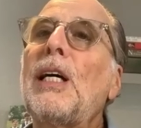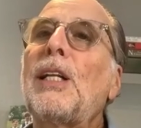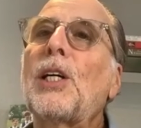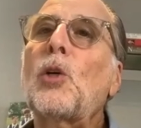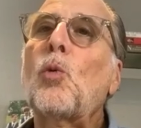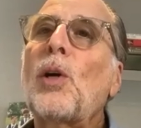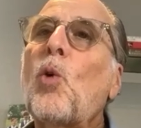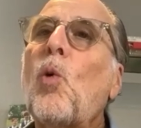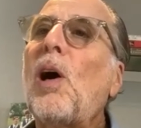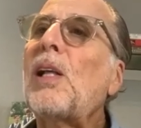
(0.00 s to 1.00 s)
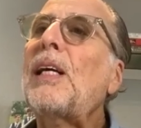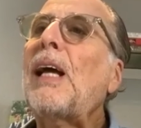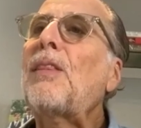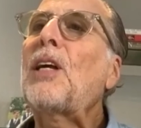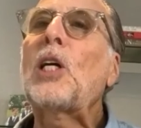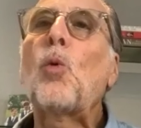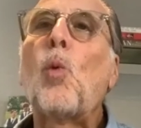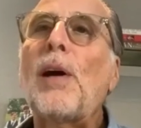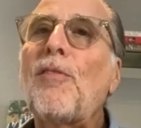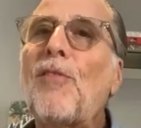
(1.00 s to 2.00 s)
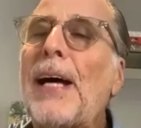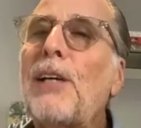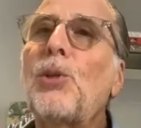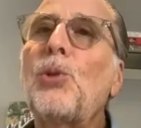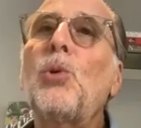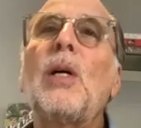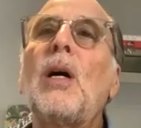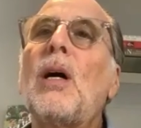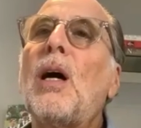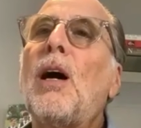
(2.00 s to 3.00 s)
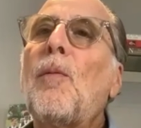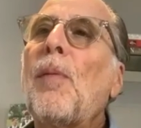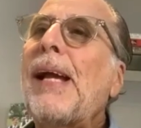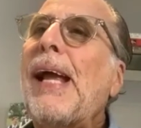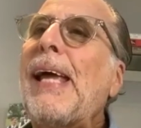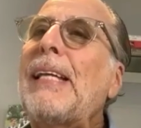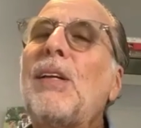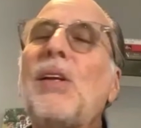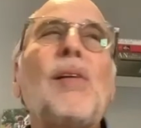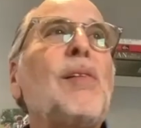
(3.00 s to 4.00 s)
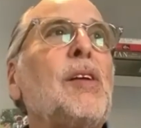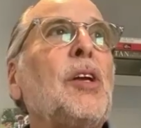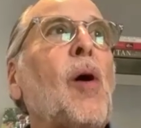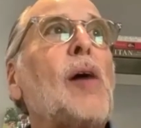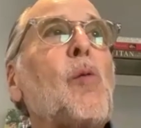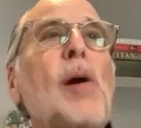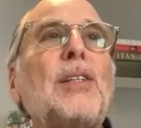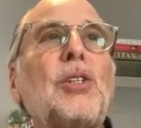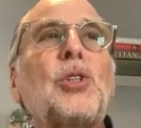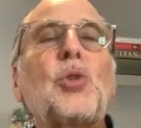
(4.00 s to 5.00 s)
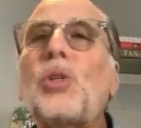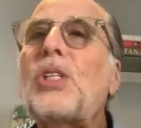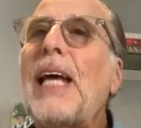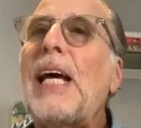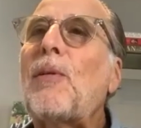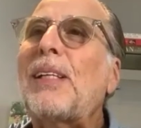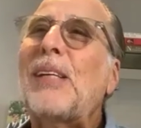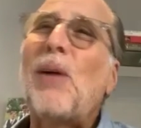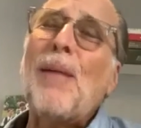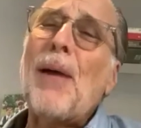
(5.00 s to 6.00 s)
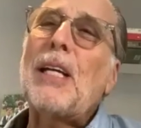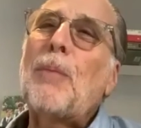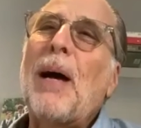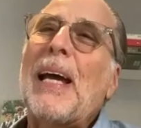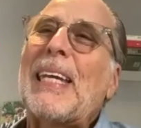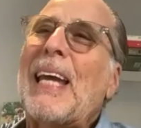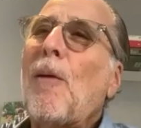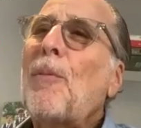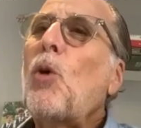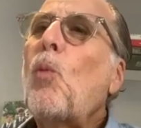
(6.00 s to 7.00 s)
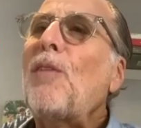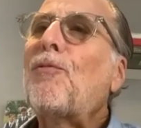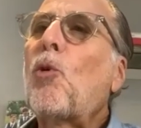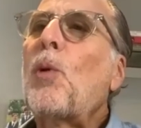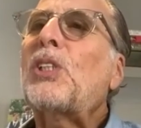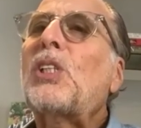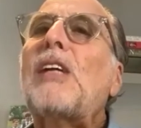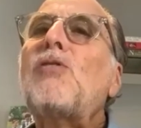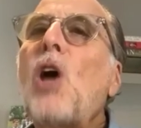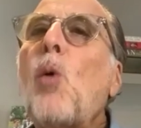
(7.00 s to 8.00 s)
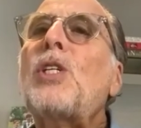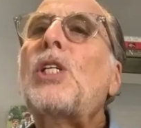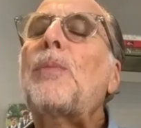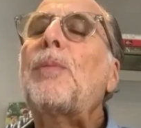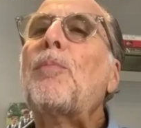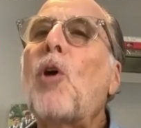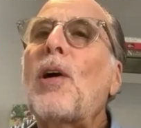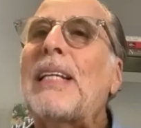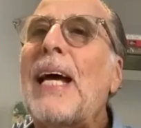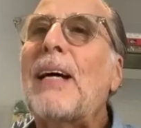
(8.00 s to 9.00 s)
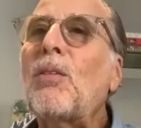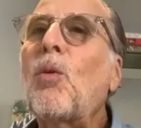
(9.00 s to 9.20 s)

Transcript: They're going to want quality. They're going to want value. And, you know, I walk into stores now and I say, well, I'm not going to buy it now. I'm going to wait 4 weeks so I know it's going to be marked down.